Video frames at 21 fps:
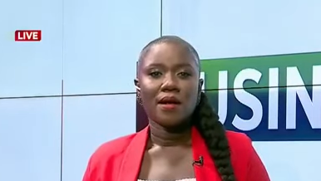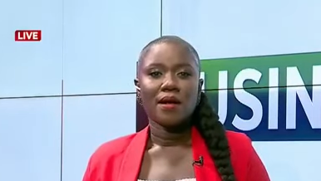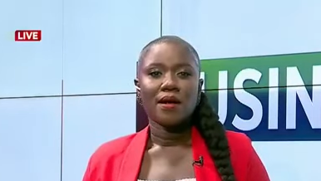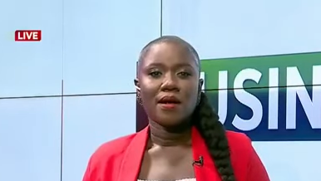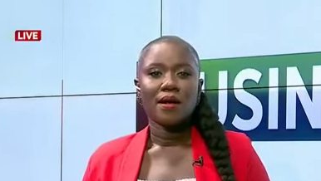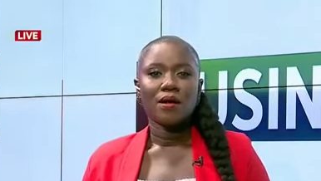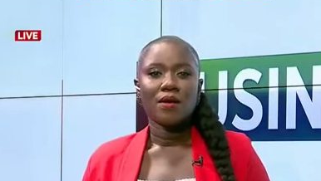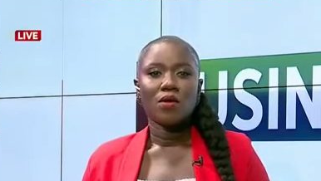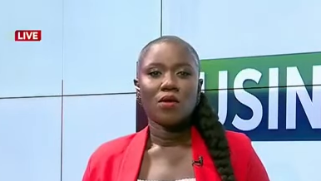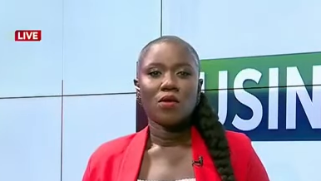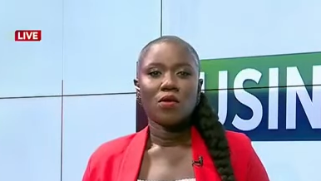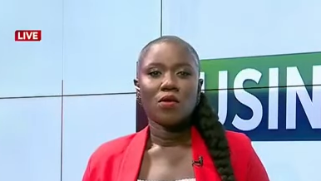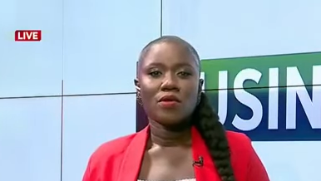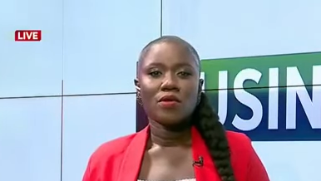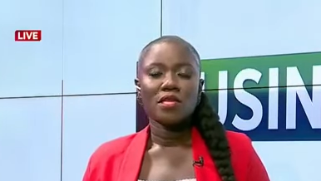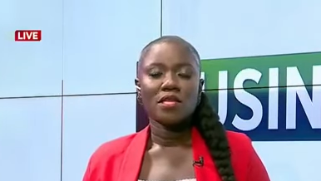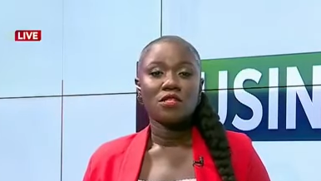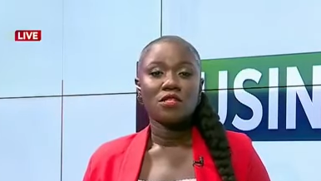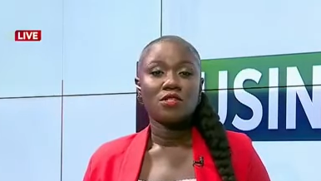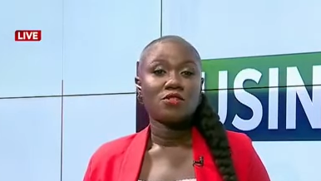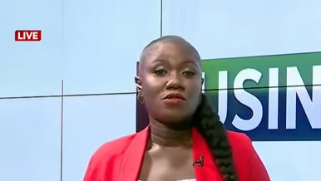Are all
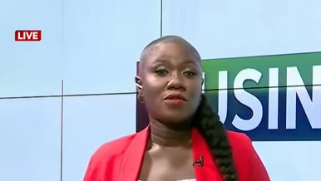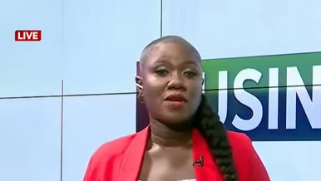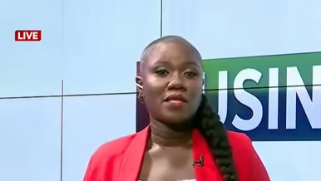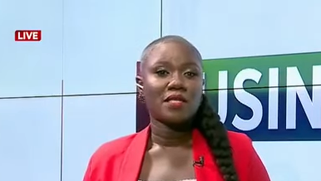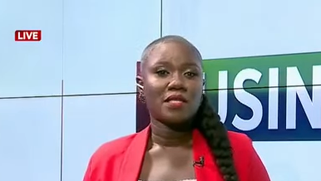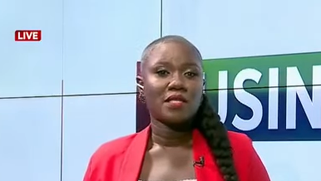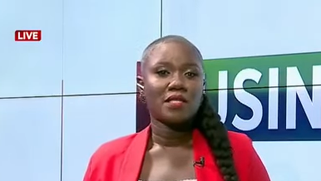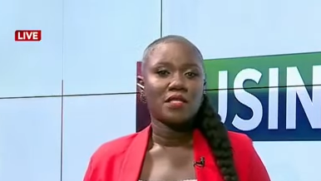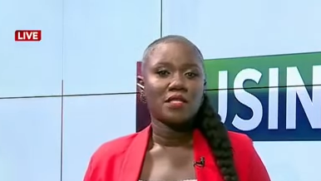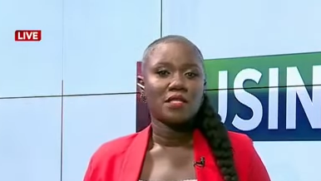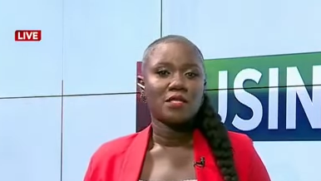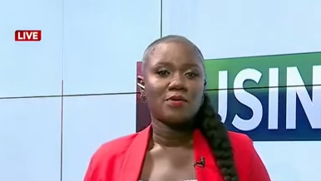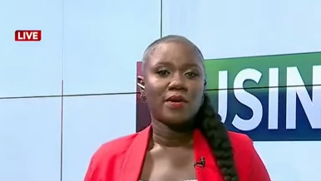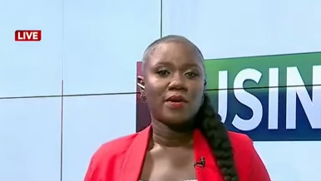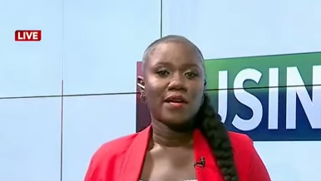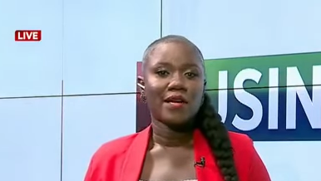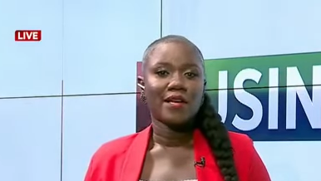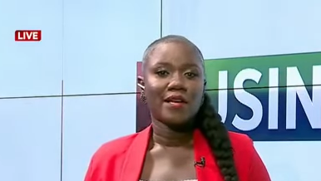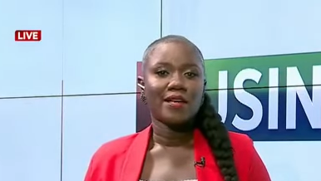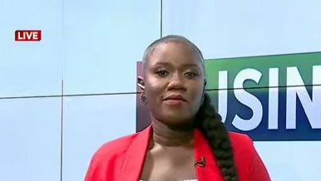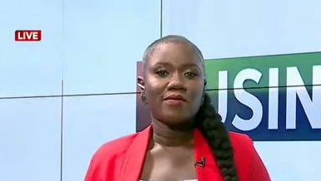these strategies
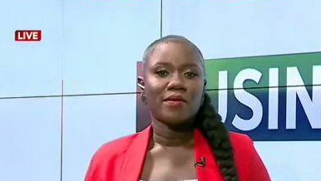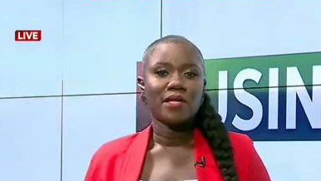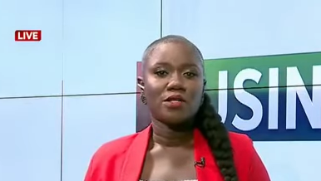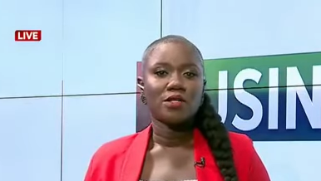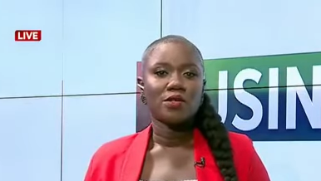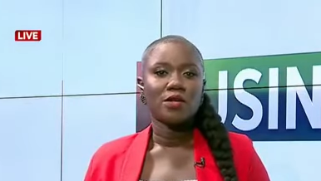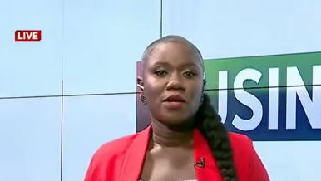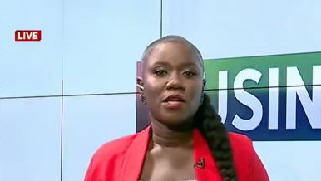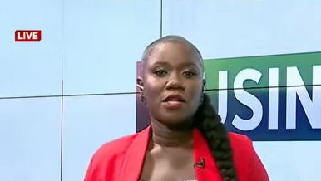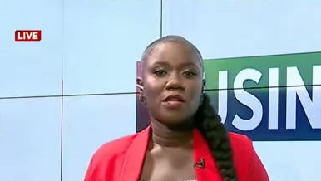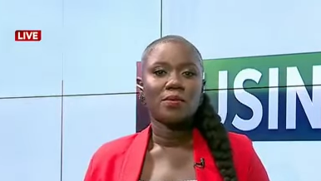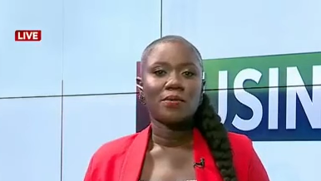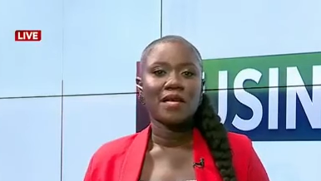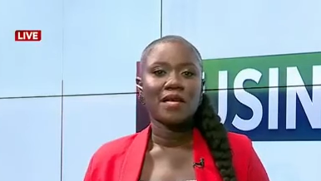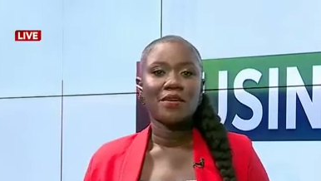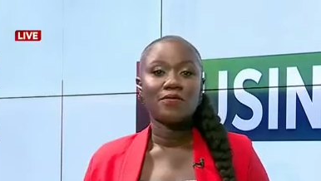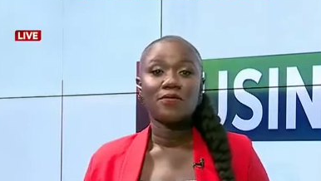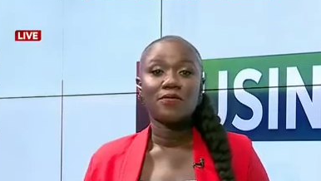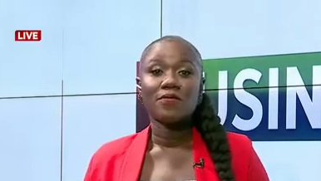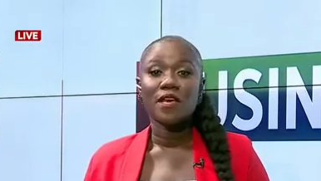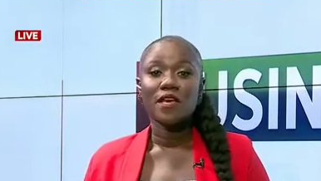by government to help
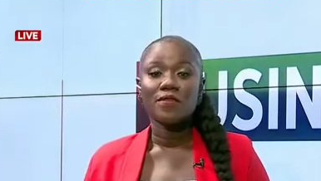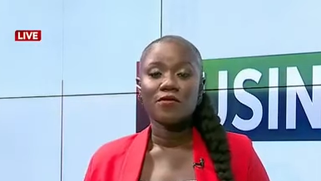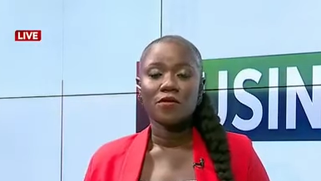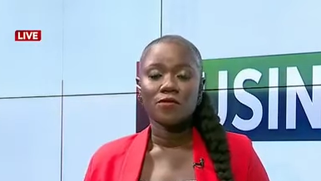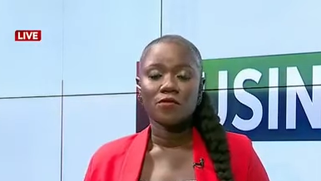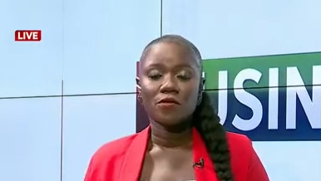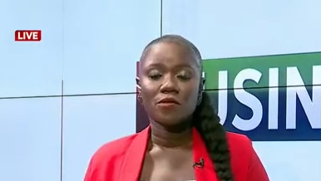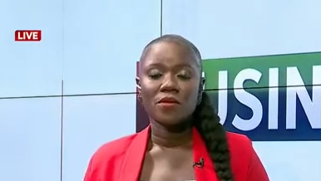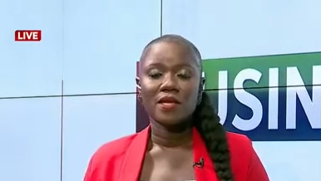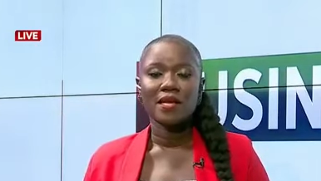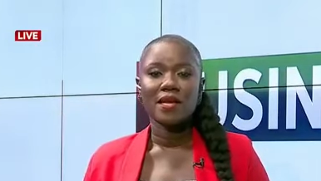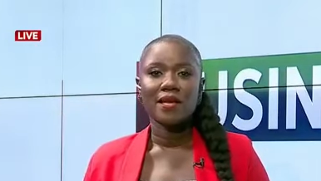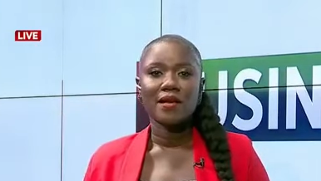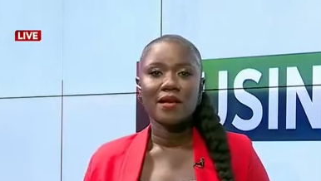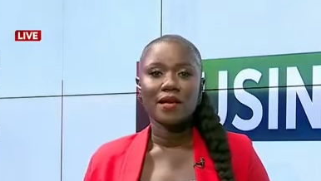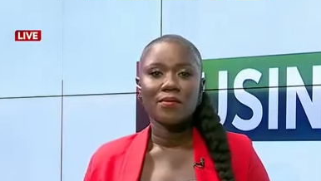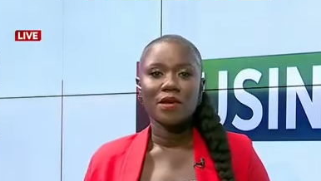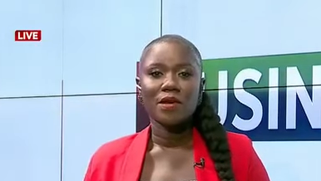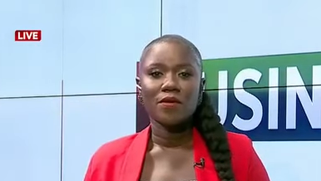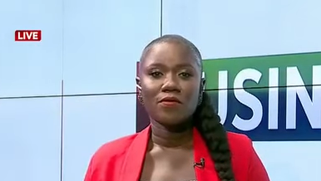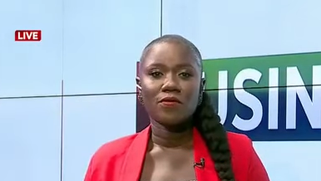get favor from the
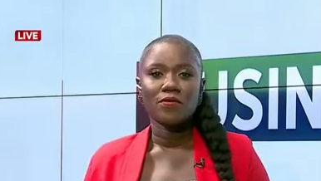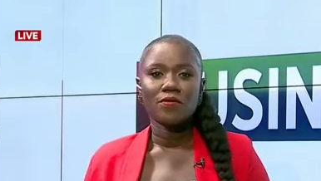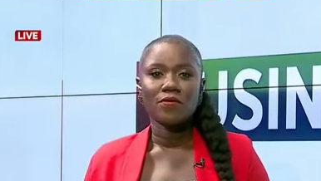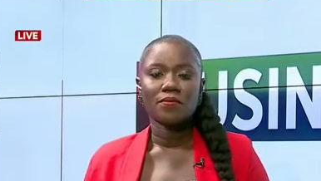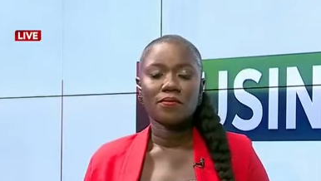IMF?